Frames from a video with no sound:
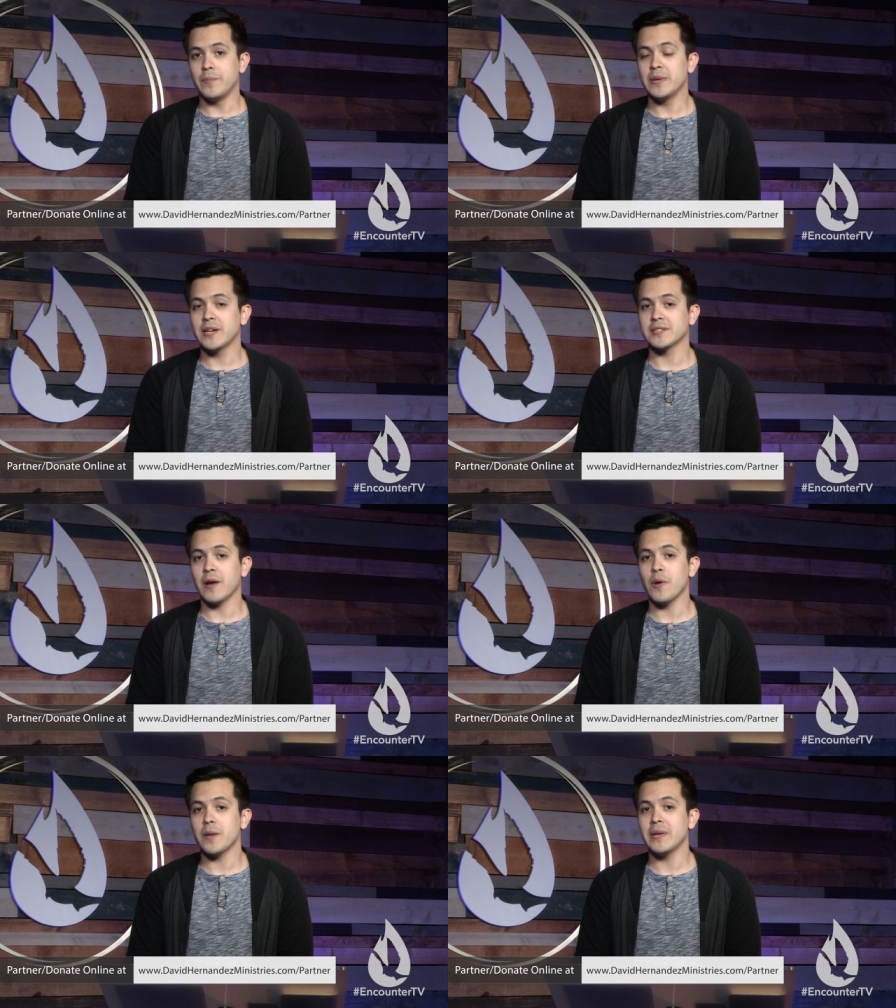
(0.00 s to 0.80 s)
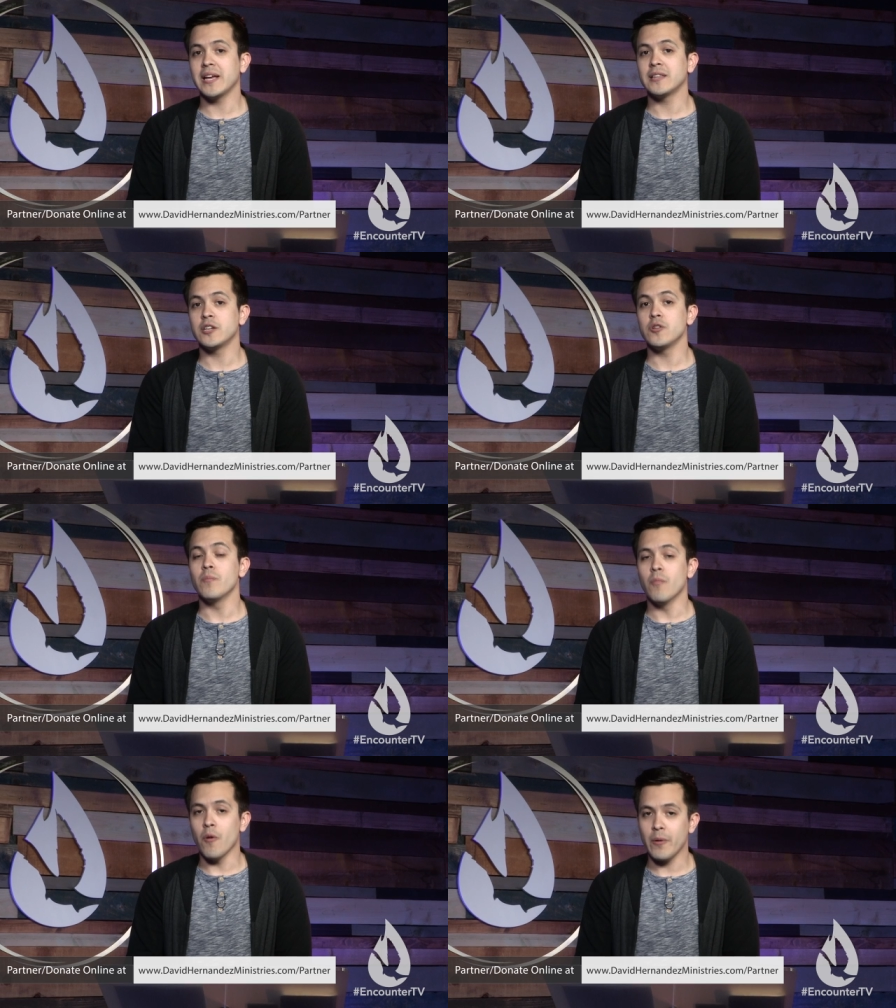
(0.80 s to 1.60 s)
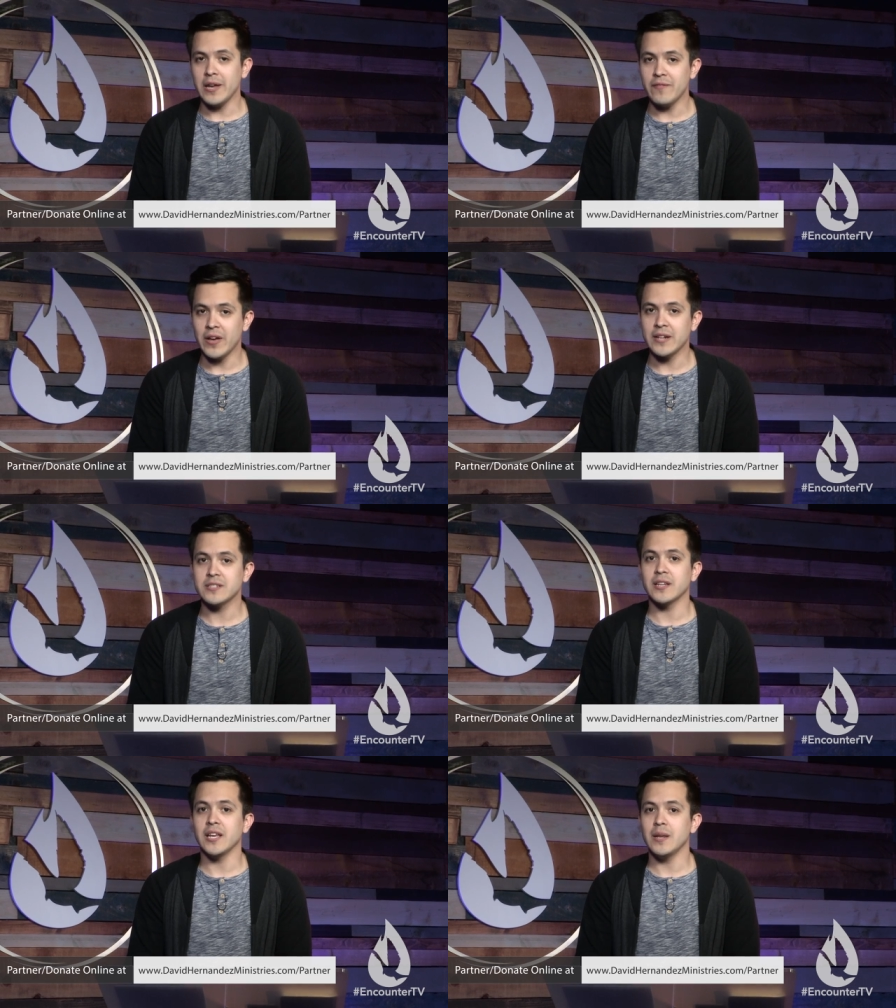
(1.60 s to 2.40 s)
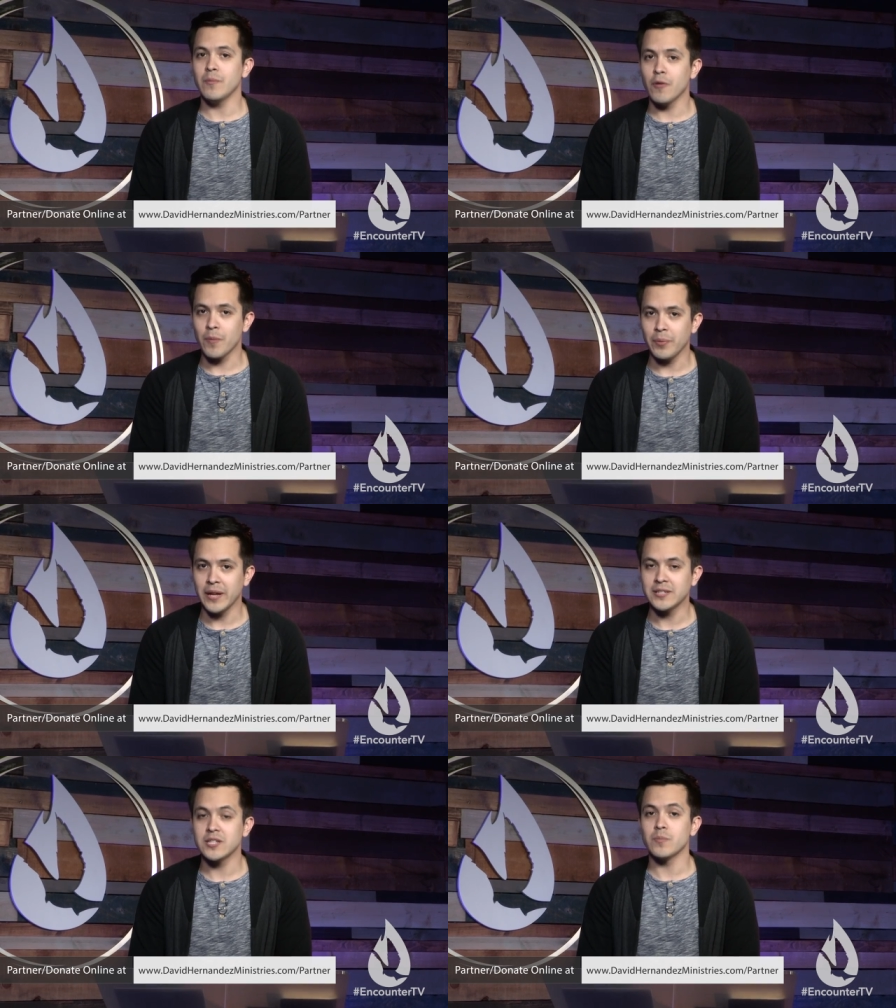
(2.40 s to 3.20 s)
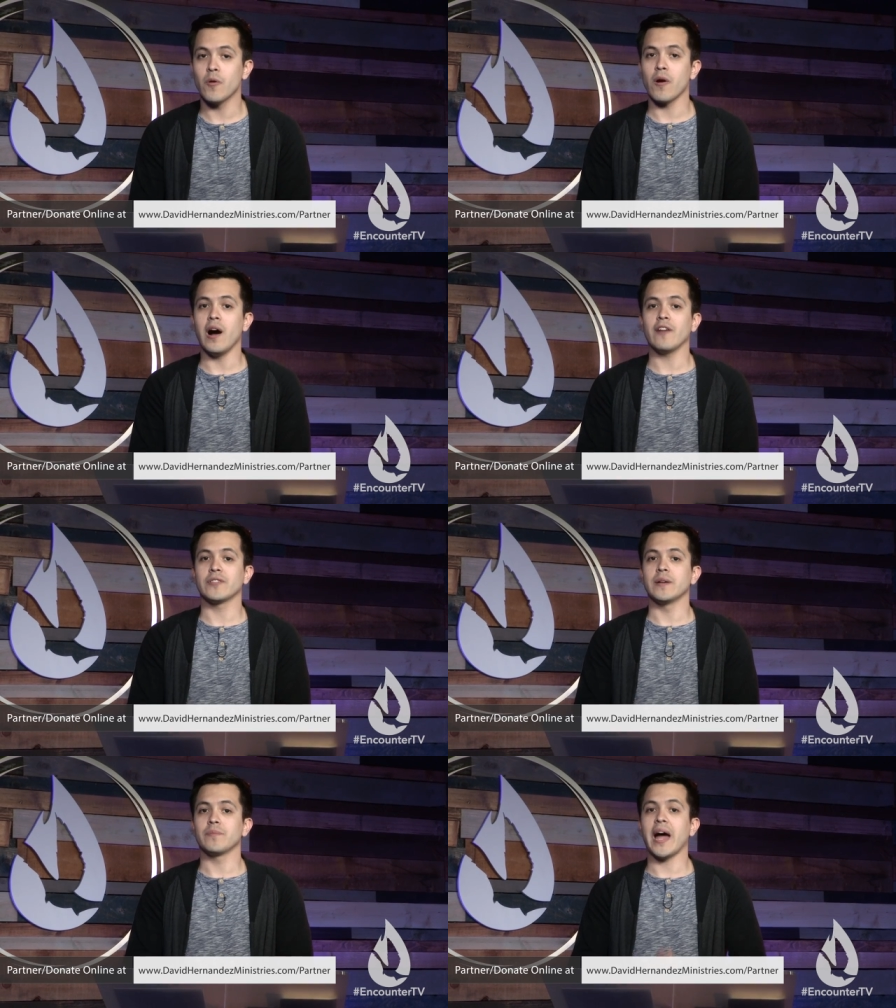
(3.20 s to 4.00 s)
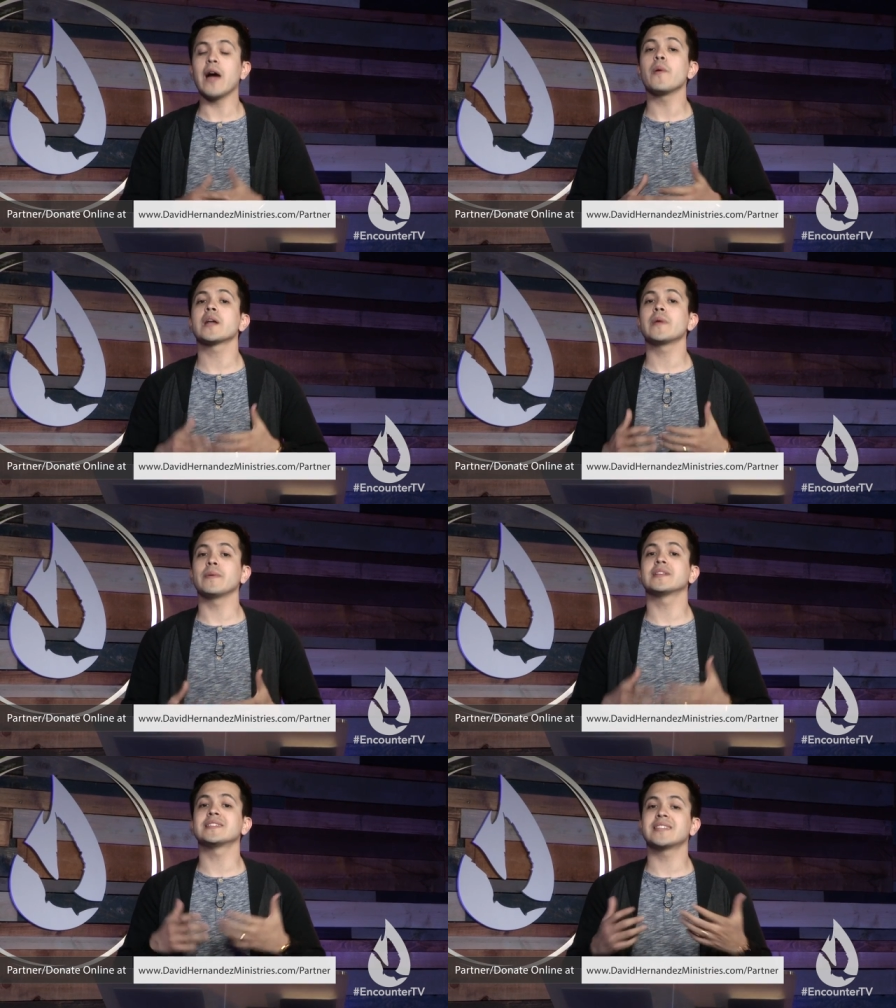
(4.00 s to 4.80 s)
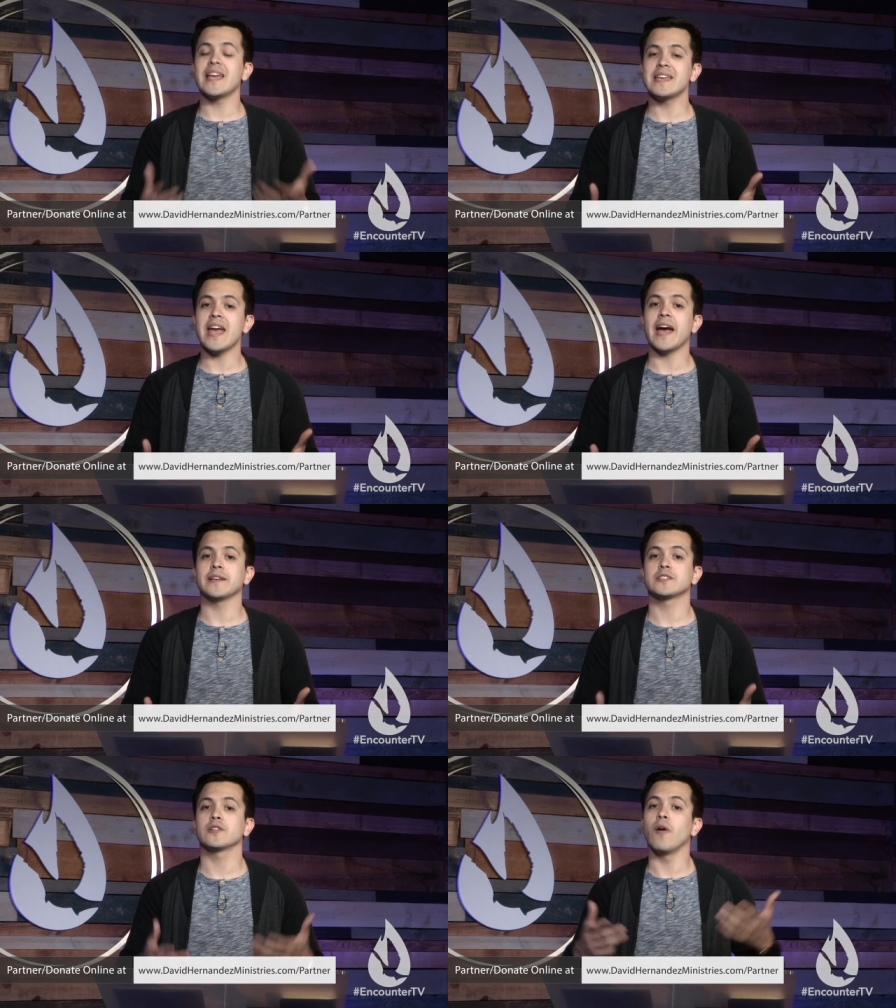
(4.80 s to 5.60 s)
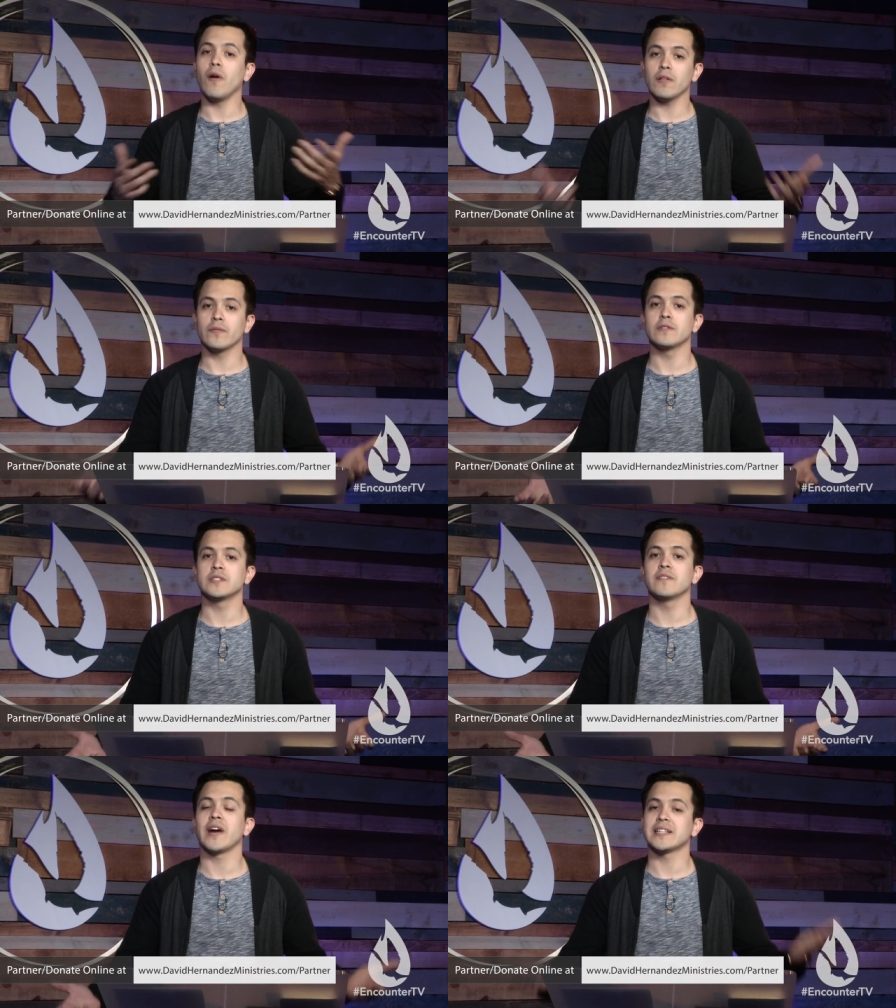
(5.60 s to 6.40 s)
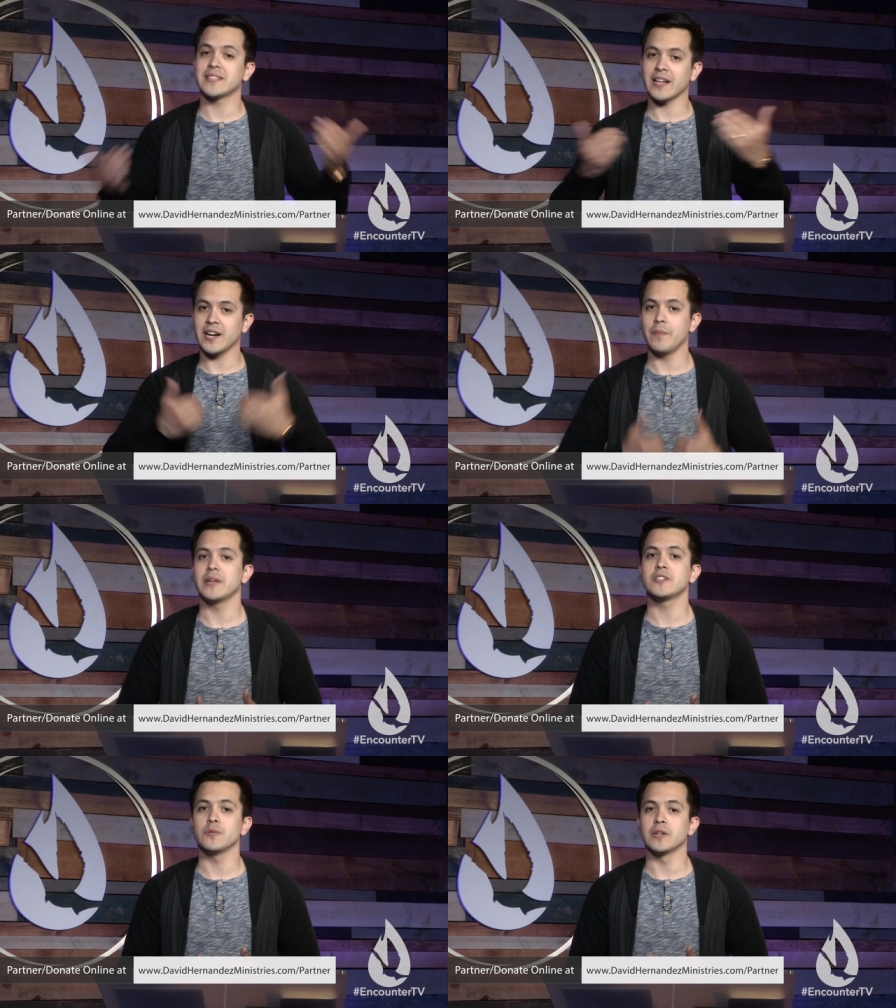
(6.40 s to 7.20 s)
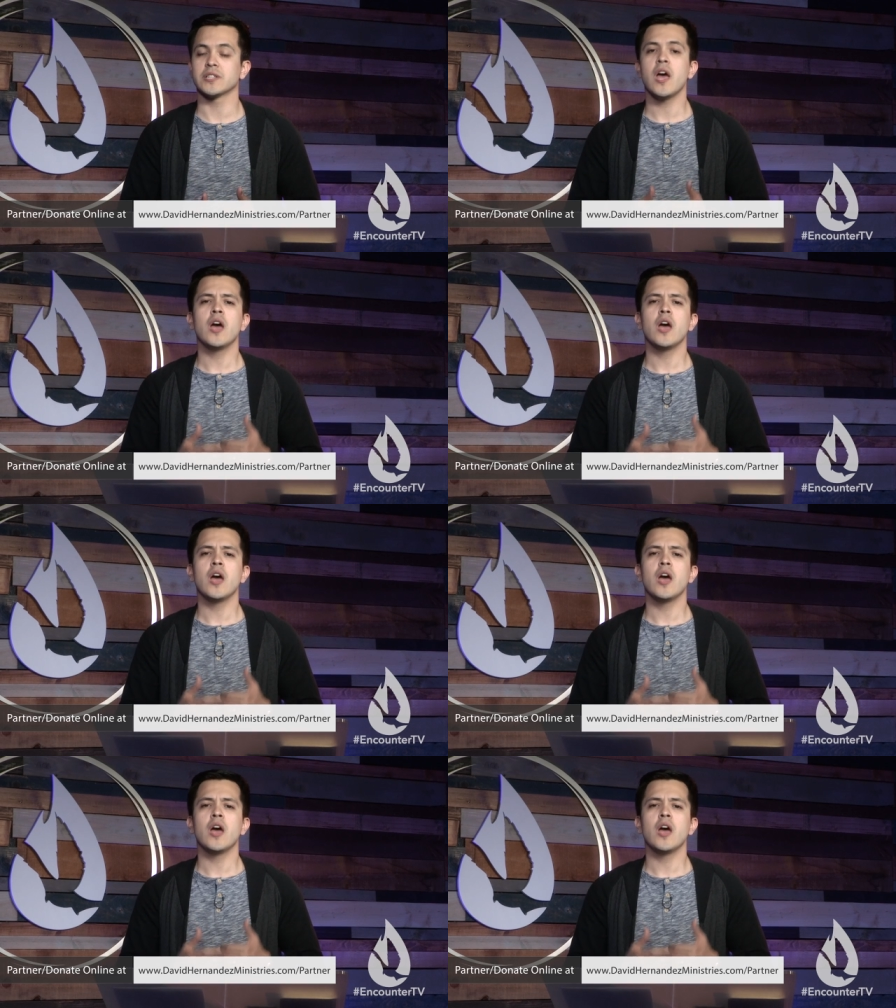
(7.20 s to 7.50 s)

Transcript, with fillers: because I want to begin to do more events in more places more often. I want to be able to say yes to all of those invites that come into us.